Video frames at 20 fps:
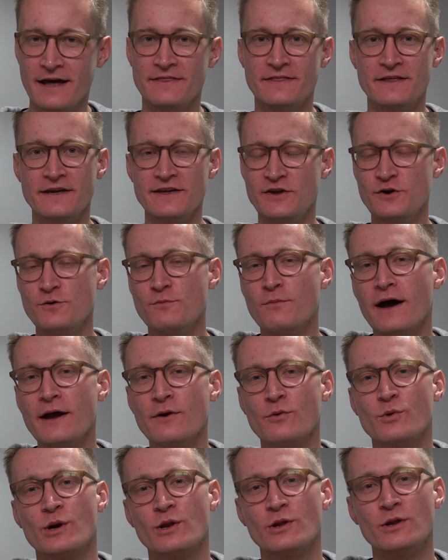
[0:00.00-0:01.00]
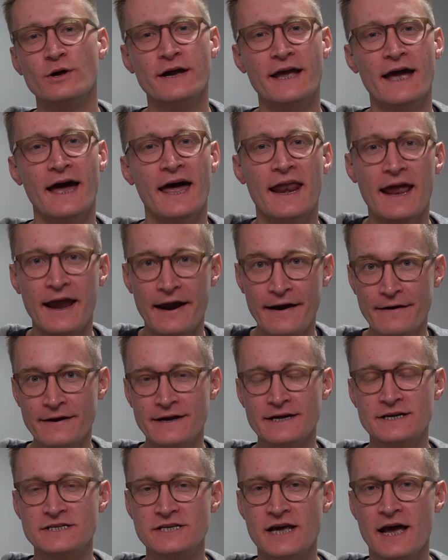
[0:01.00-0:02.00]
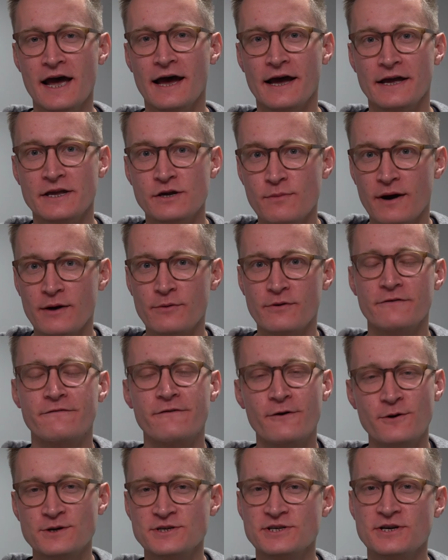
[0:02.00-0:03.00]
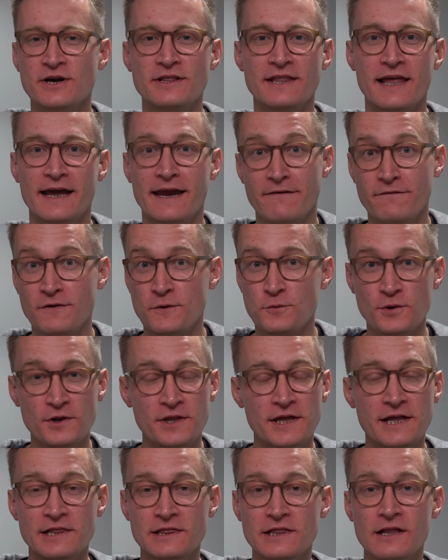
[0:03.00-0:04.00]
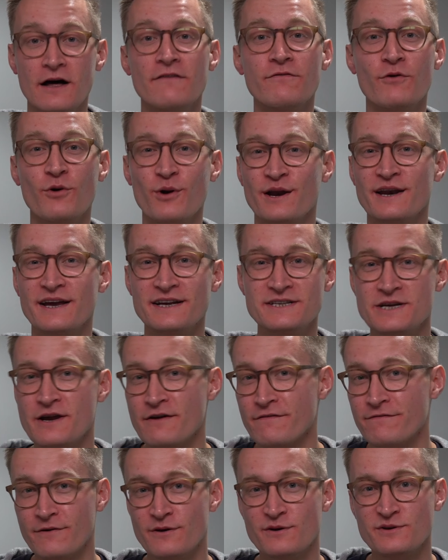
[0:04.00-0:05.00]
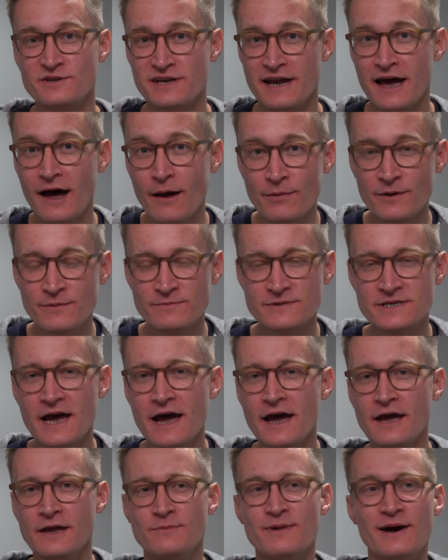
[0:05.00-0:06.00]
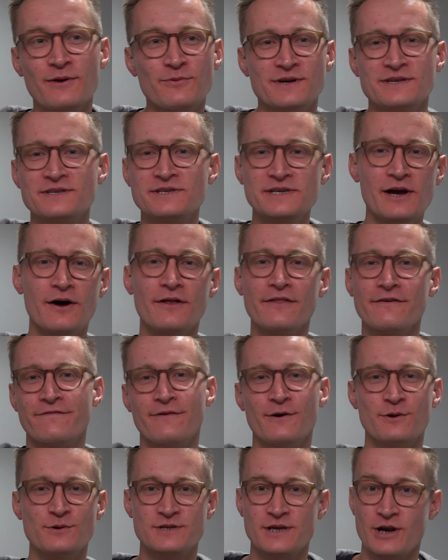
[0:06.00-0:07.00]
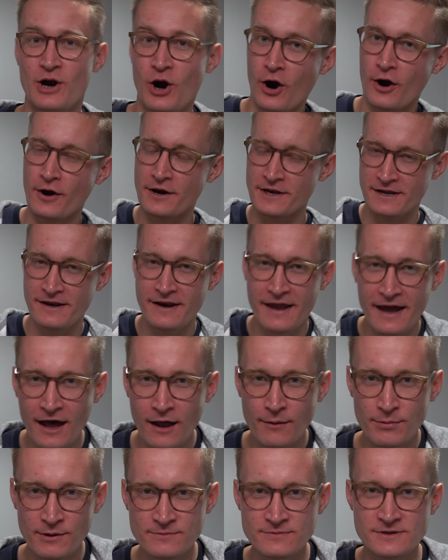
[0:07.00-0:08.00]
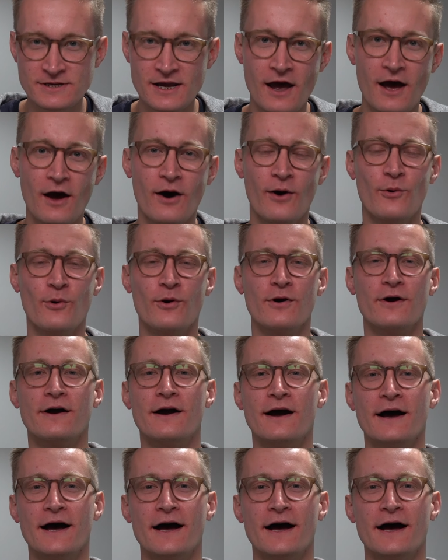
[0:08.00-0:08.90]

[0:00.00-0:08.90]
that you might want to look at, areas you might want to focus on. Like if you really love organizing your photos in albums, you might want to see all the photos that aren't in albums, or